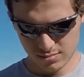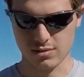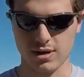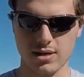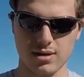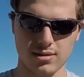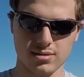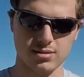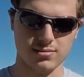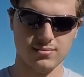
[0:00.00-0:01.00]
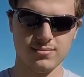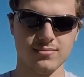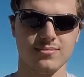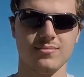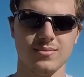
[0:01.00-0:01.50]
Alrighty then. So
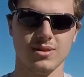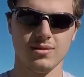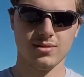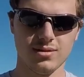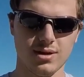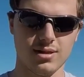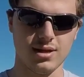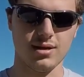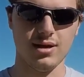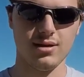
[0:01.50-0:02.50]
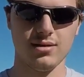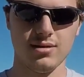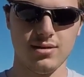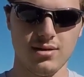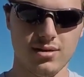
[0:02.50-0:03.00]
that guy,
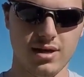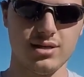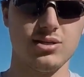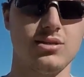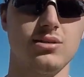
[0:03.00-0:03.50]
nice and